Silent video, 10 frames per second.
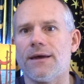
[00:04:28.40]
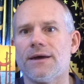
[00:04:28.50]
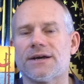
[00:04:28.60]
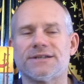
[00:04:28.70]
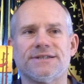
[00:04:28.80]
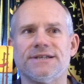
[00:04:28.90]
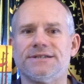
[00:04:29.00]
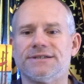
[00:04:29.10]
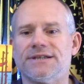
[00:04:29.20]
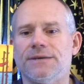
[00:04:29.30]
Because things
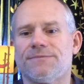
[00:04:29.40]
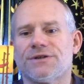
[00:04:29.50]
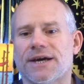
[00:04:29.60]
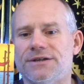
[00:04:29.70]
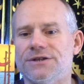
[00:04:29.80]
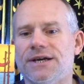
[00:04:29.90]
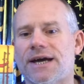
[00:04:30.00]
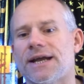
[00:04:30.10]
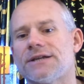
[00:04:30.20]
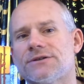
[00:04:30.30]
just keep changing,
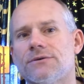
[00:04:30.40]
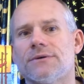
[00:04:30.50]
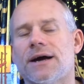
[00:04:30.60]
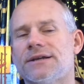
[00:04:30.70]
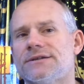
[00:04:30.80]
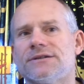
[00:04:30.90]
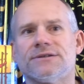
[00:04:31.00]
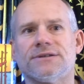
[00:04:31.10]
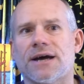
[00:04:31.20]
and I don't, I just,